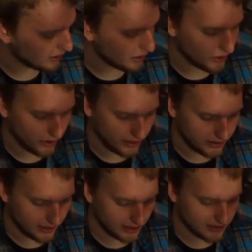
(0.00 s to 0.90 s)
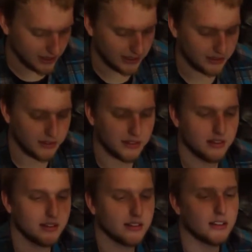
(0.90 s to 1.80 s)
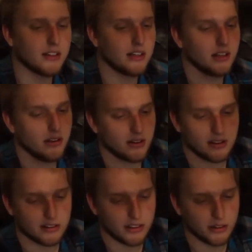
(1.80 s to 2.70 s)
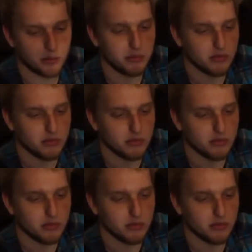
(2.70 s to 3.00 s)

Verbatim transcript: 30 second setting. You can see they're